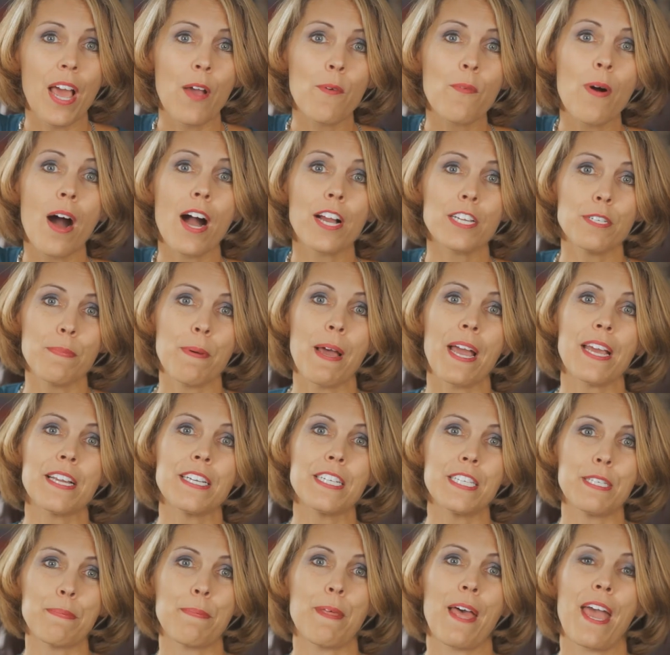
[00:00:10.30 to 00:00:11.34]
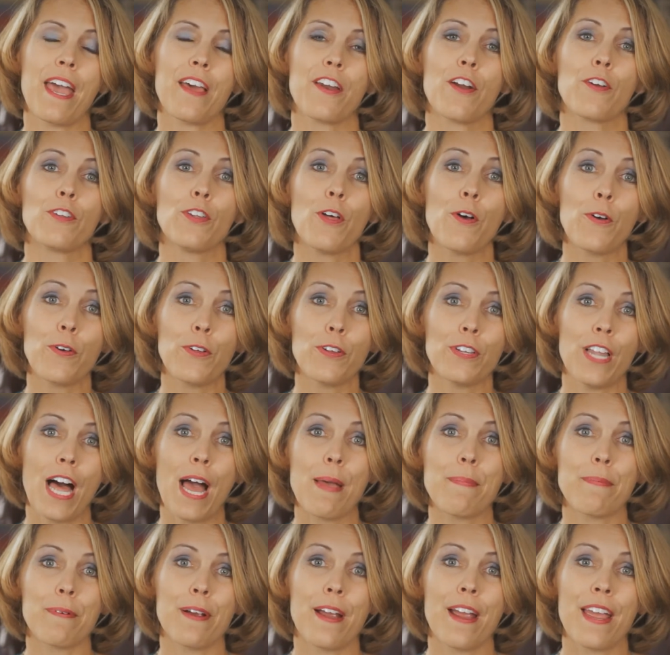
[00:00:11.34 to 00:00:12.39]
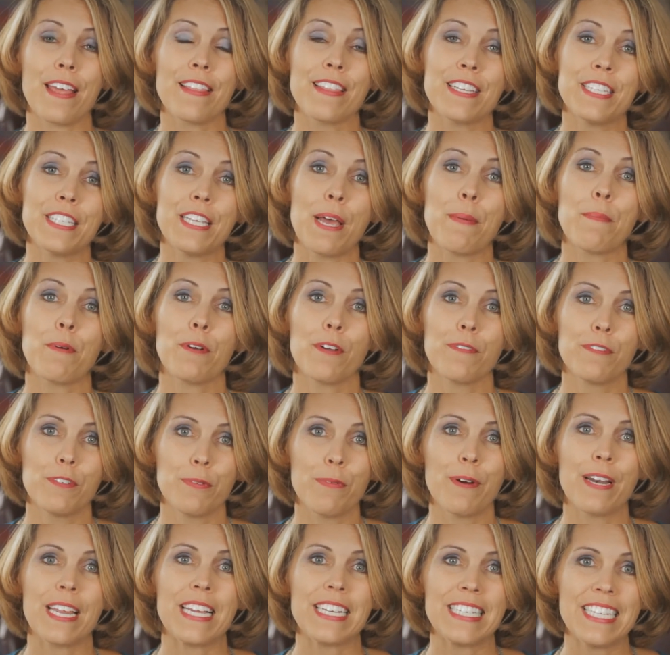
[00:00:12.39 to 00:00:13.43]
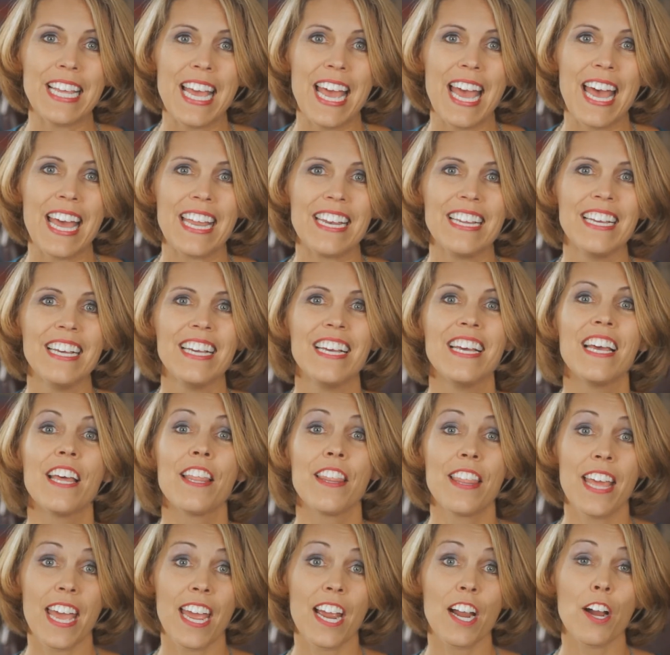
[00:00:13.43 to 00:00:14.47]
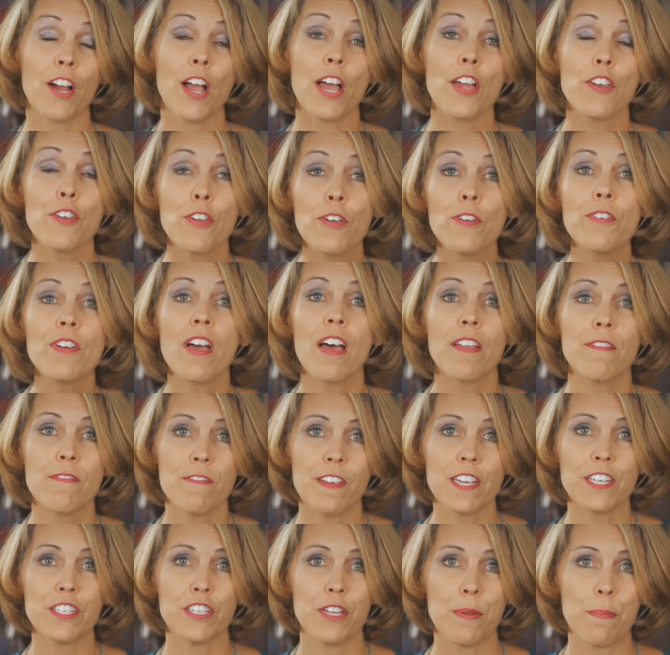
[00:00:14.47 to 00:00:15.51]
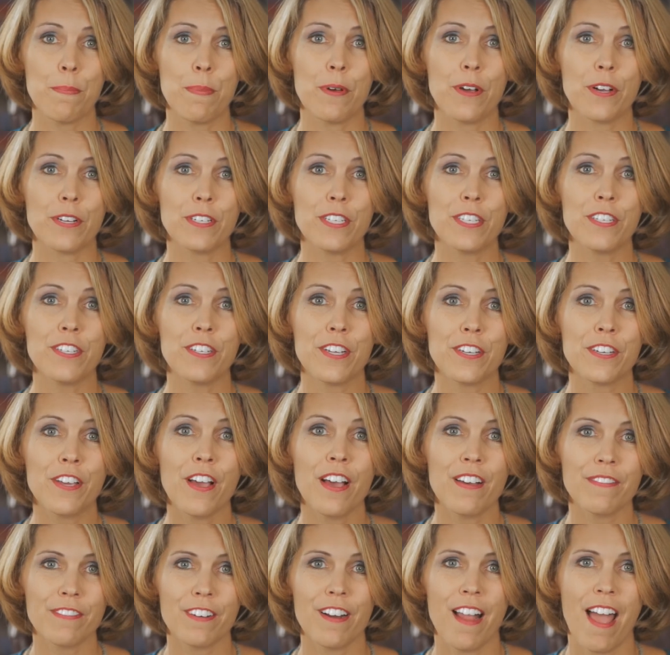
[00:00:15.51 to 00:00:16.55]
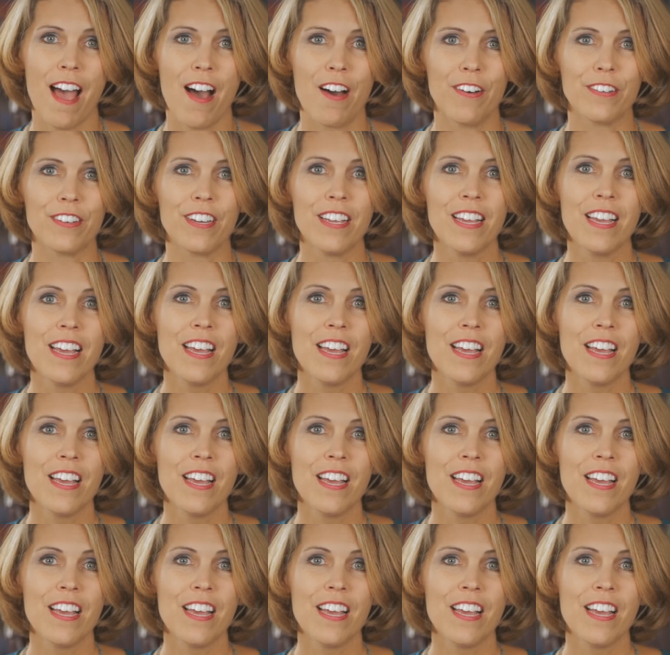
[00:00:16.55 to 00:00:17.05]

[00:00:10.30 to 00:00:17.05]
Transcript: I walked by a display at our local library in the summer of 2010. There, a new nonfiction book stood cover out.